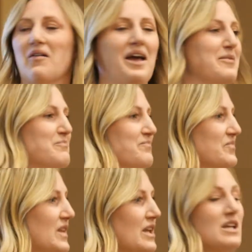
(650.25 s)
Okay.
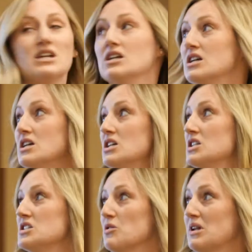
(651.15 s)

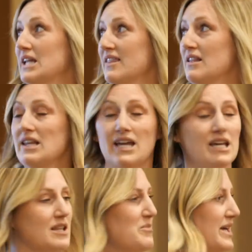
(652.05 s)
So click the link
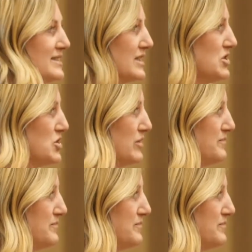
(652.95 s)
in the message.